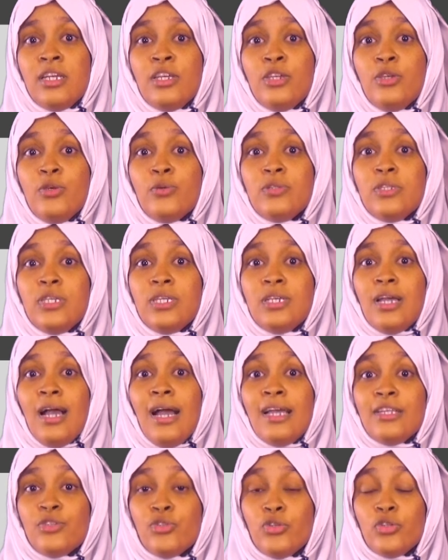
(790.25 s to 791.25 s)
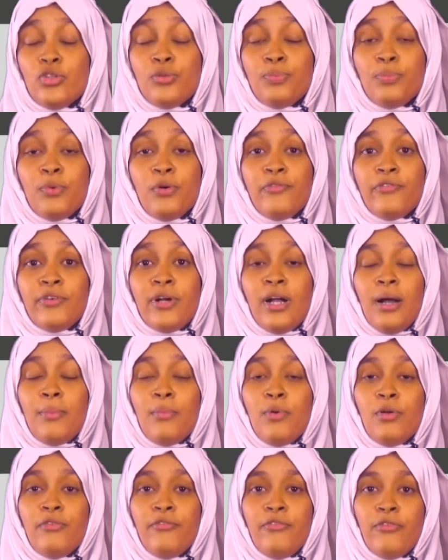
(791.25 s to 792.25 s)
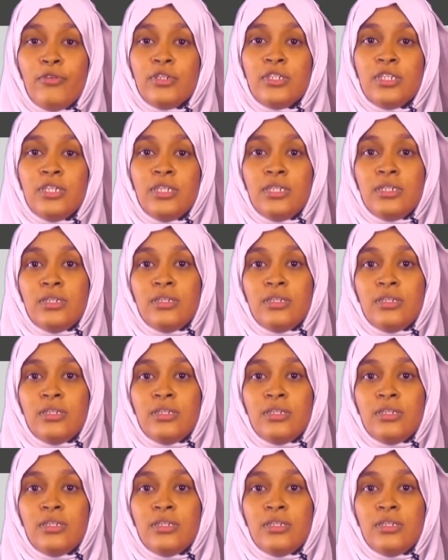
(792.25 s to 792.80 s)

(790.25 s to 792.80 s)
using isotope of carbon-14.